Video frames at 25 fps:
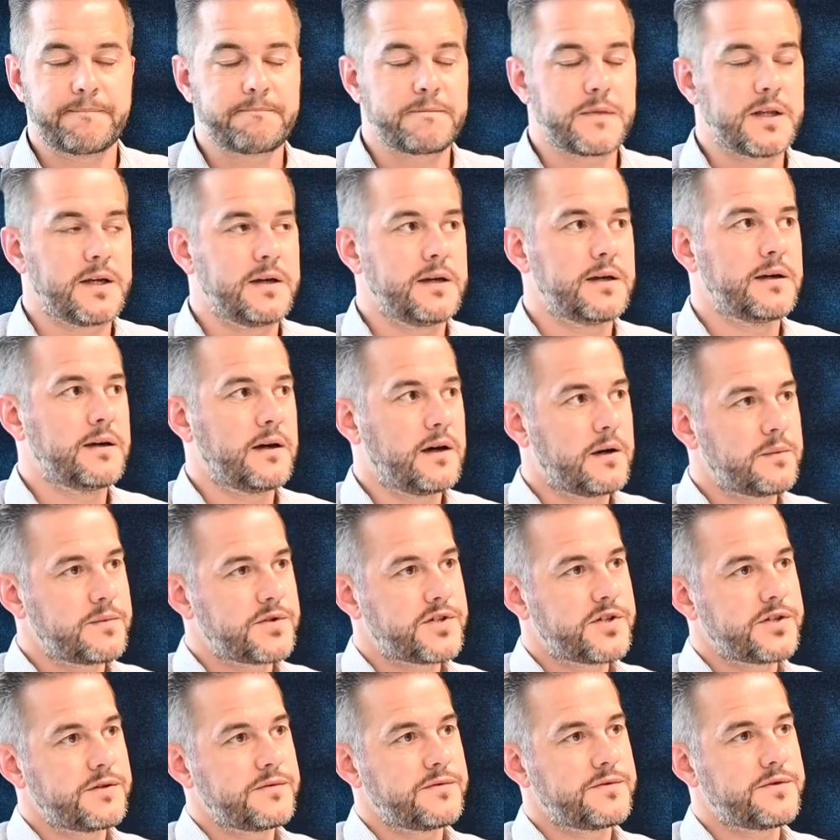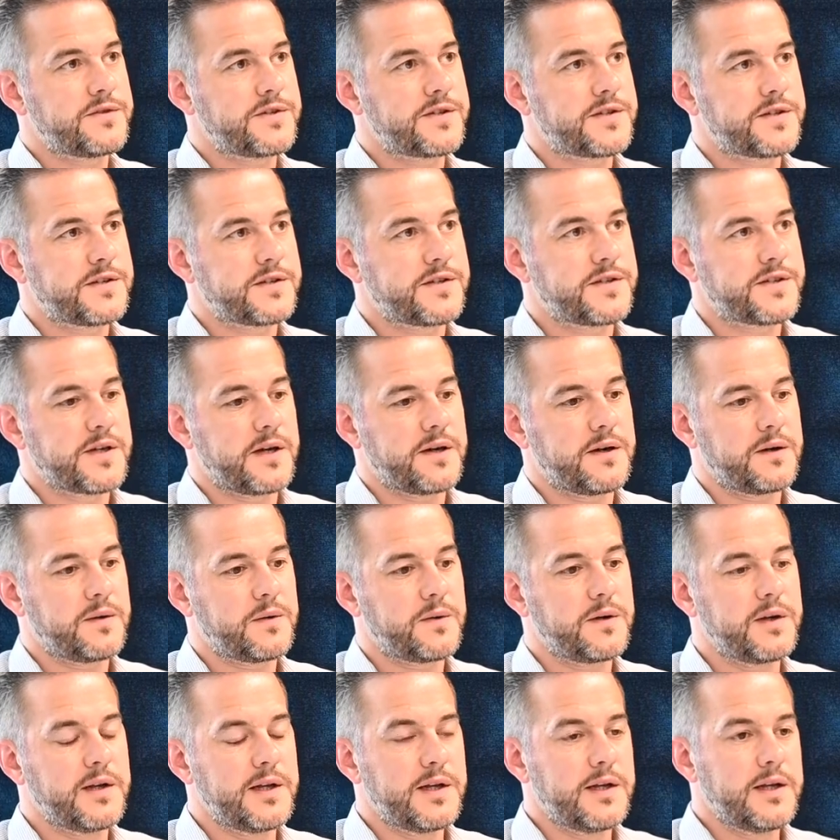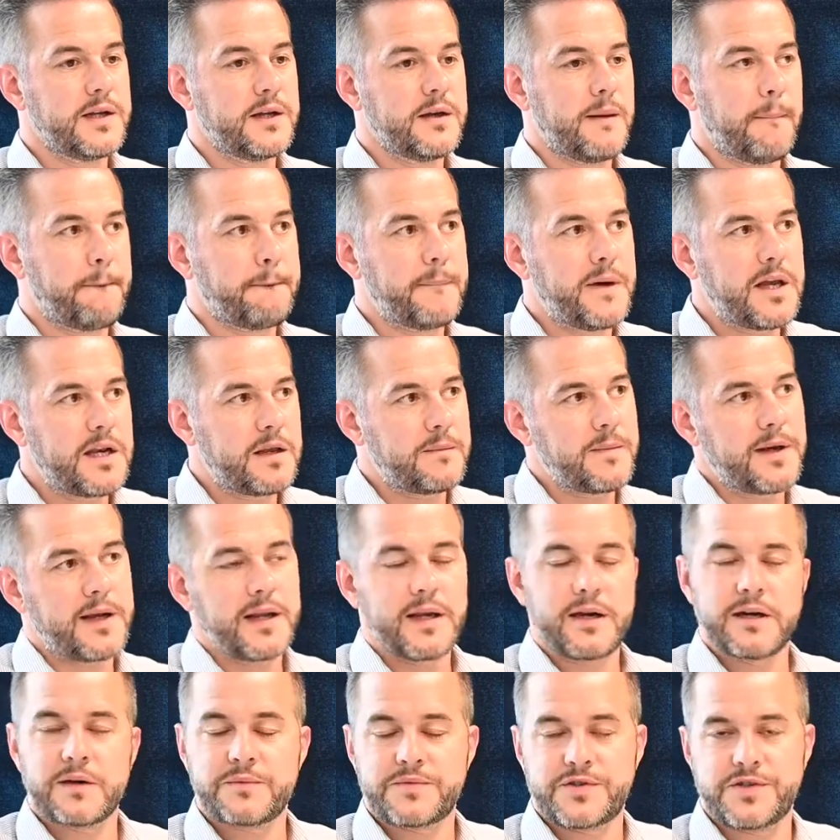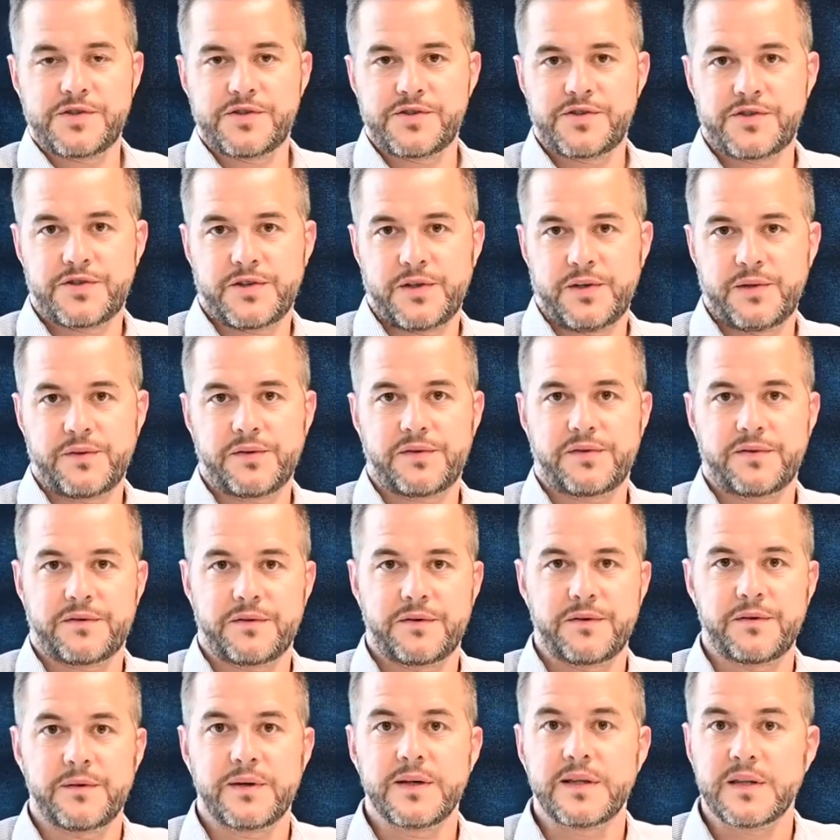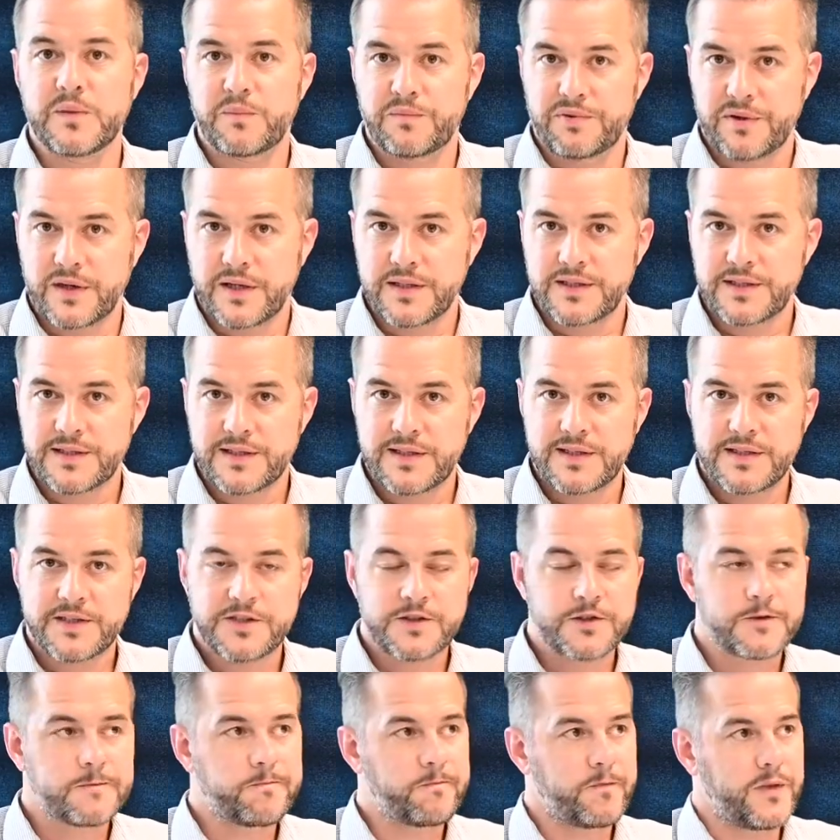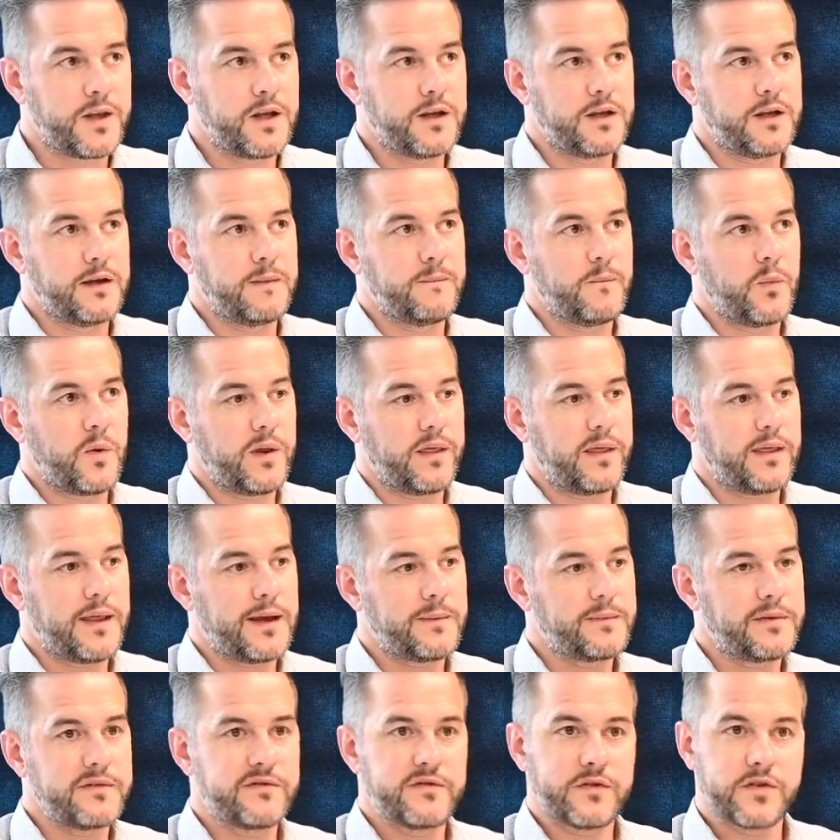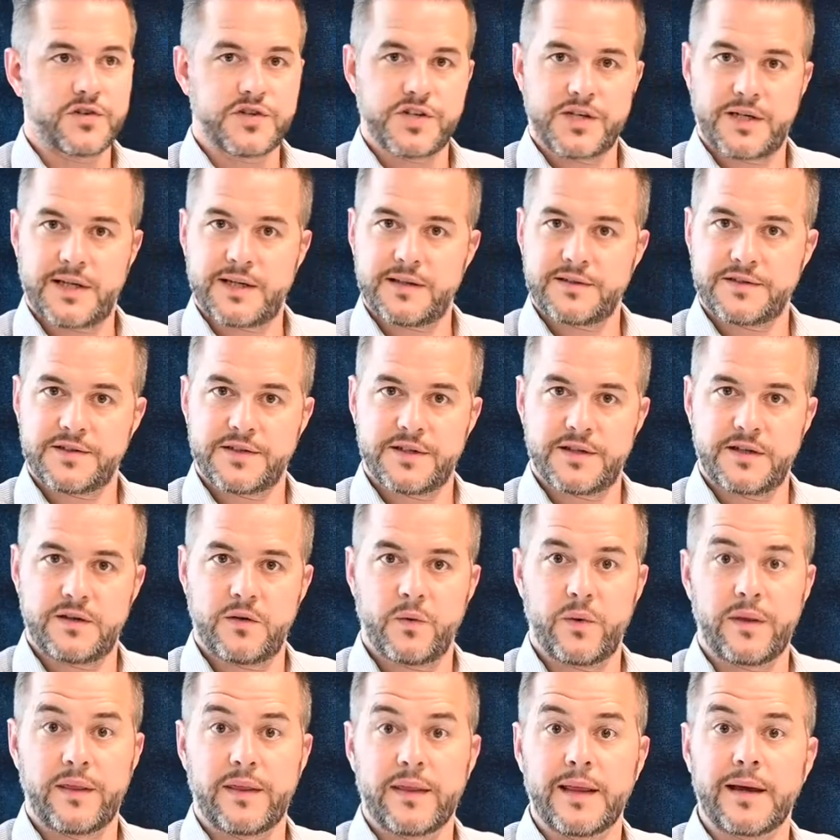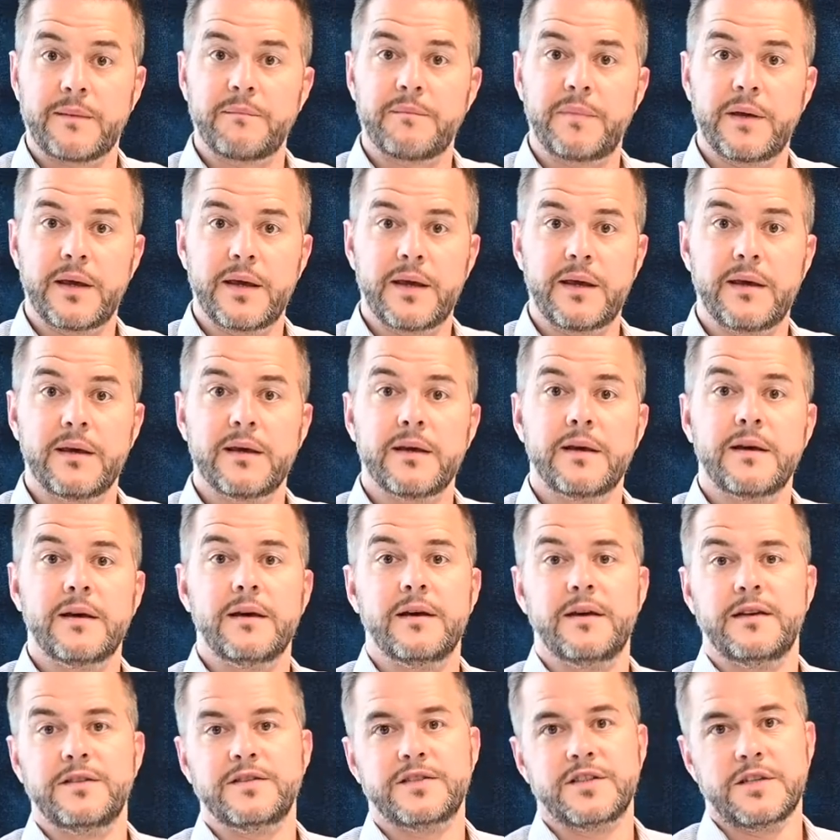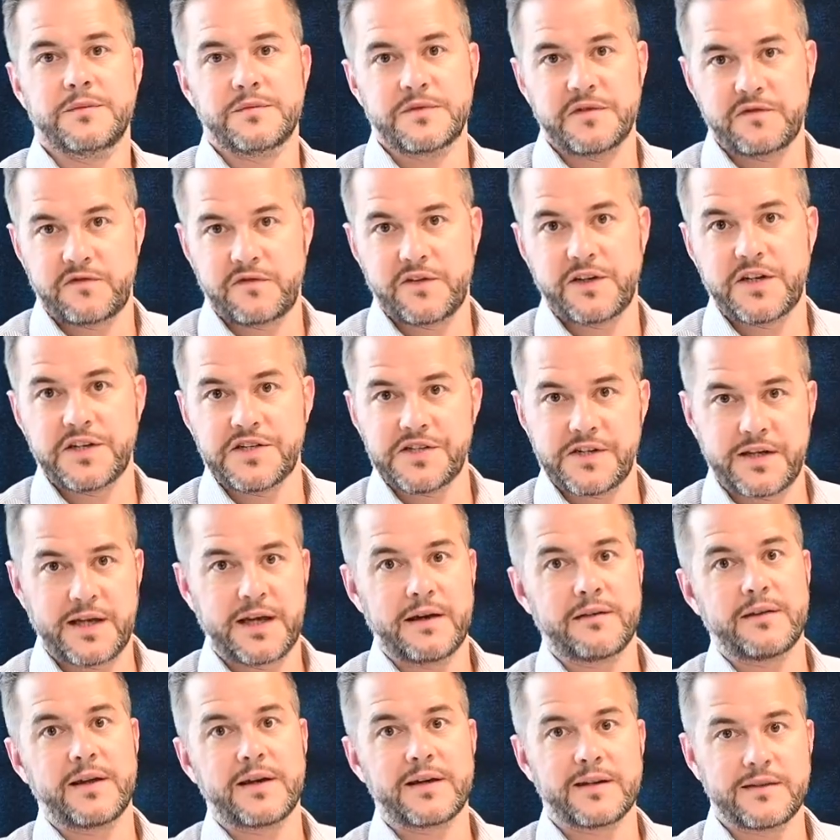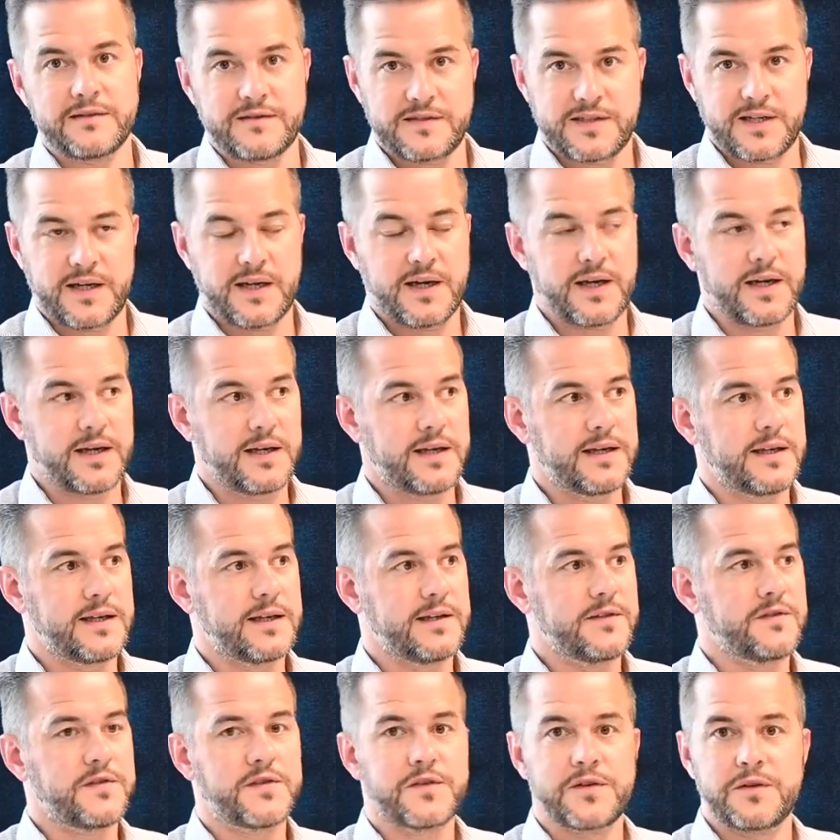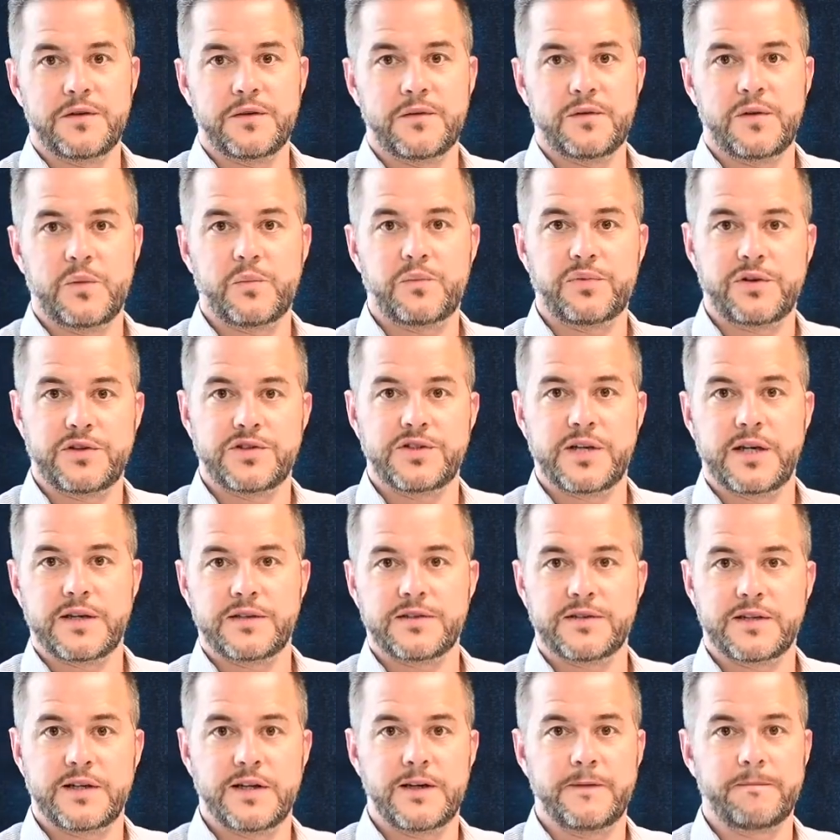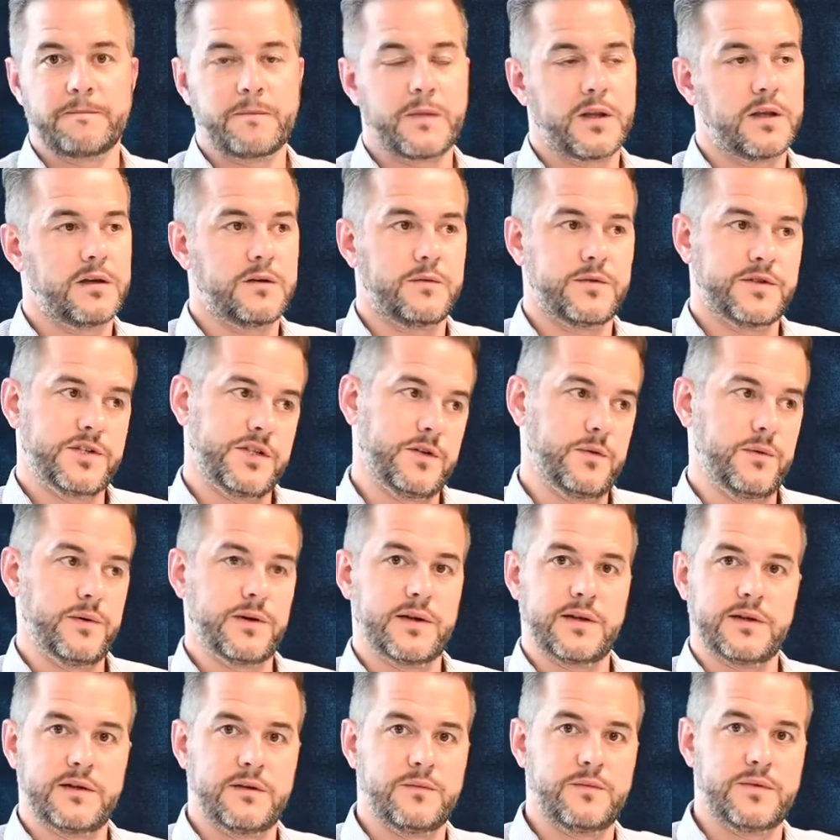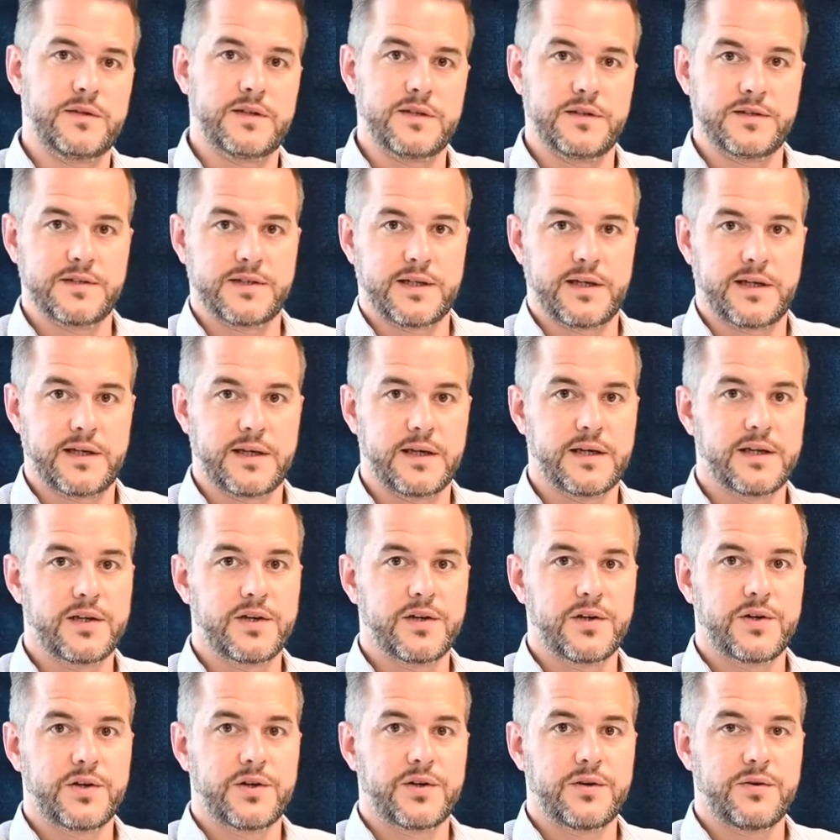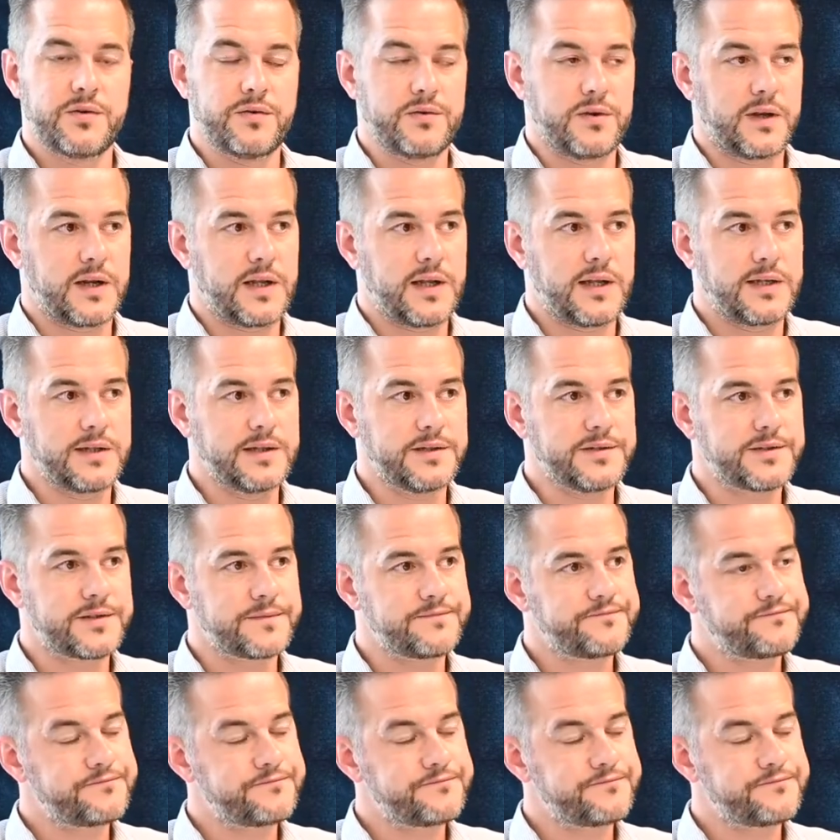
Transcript: Options, so many options to look through in the price list, whether that be functionality or whether that be in terms of finish and how that can tie into the project scheme which you're working on with the designer or the client.